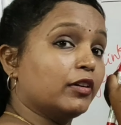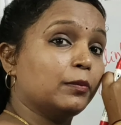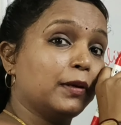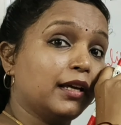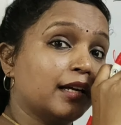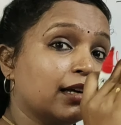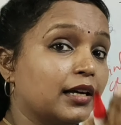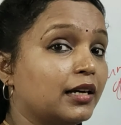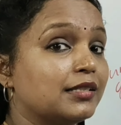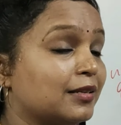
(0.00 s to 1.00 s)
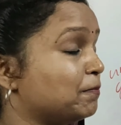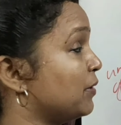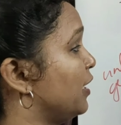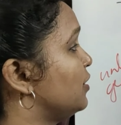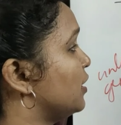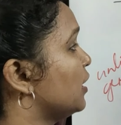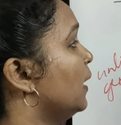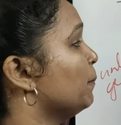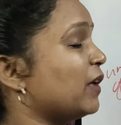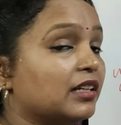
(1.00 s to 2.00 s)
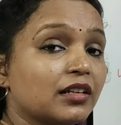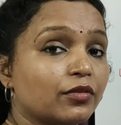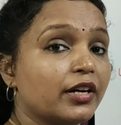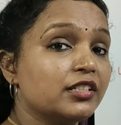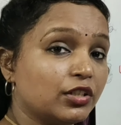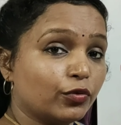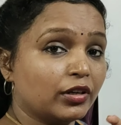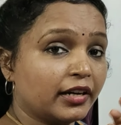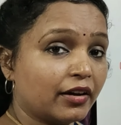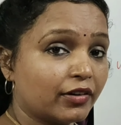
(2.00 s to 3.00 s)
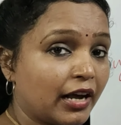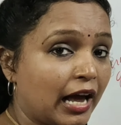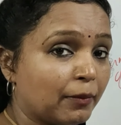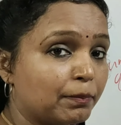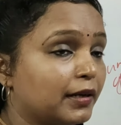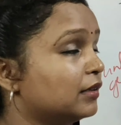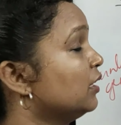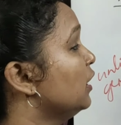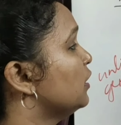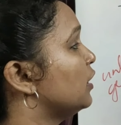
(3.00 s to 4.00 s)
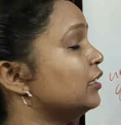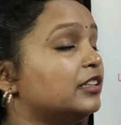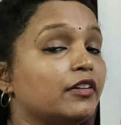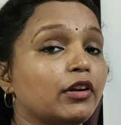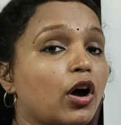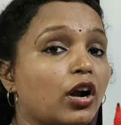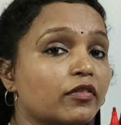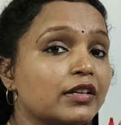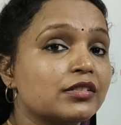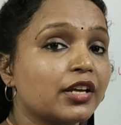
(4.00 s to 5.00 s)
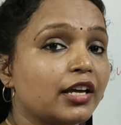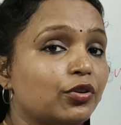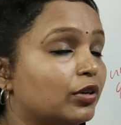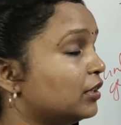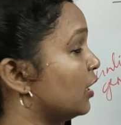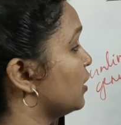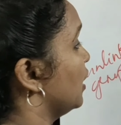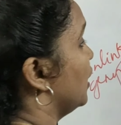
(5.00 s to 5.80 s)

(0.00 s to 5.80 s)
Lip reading: will be separated. Otherwise it would never happen, that they will always stay together.